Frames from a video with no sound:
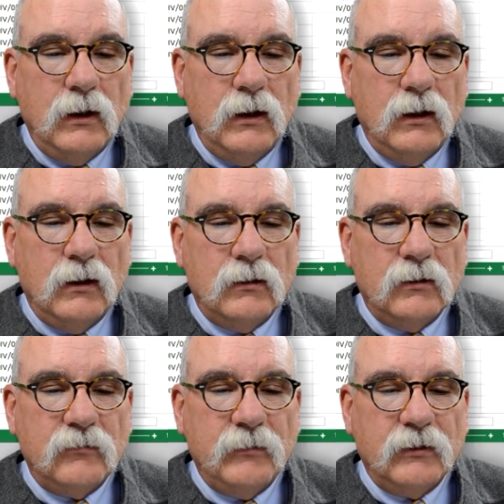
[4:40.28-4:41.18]
And
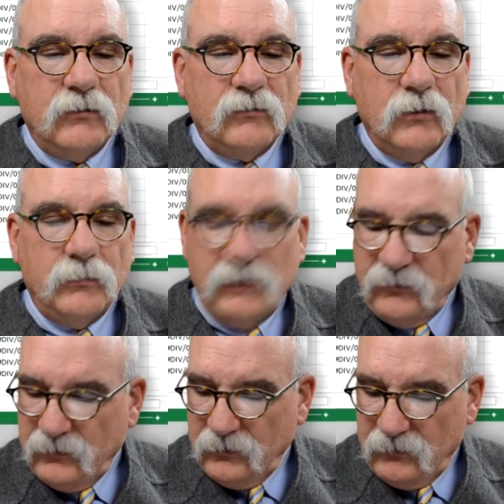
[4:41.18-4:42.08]
let's make the slope
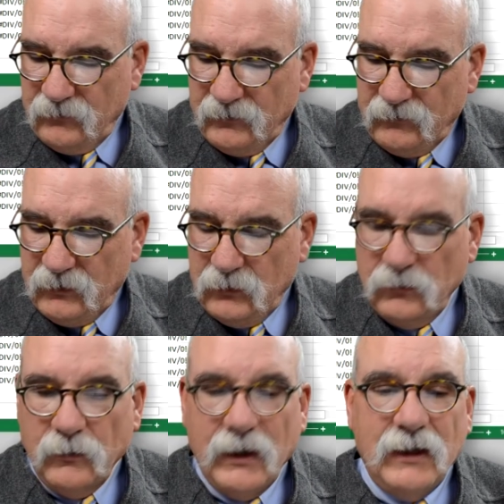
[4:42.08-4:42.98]
distance
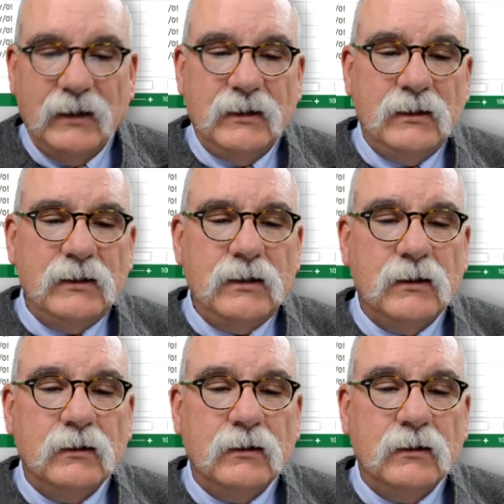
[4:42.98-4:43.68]
5280.